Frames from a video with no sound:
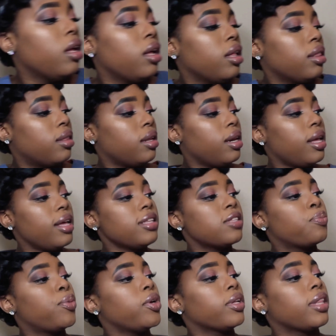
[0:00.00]
The next
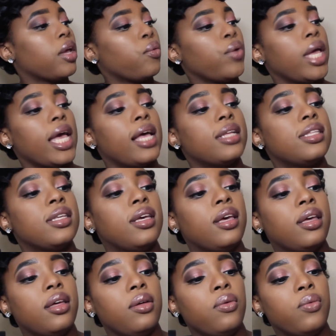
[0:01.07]
book that we had to
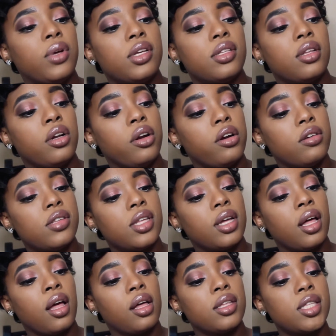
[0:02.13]
get was the Nursing
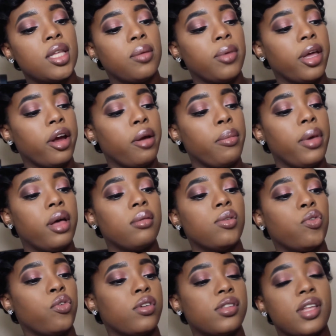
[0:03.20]
Concept Care Maps
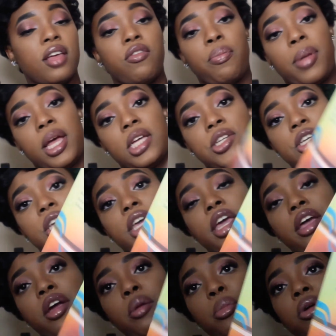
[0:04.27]
for Safe Patient
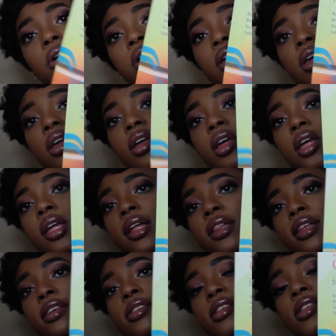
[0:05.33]
Care book.
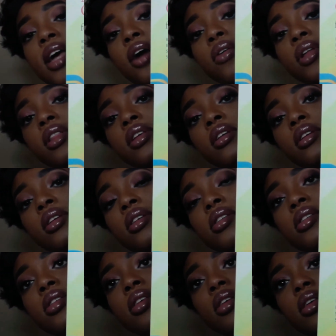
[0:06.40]
This is how it
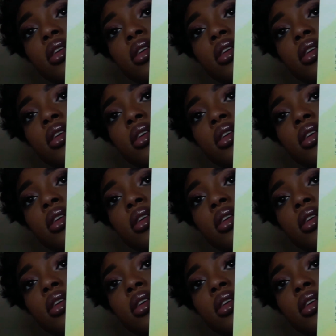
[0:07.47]
looks.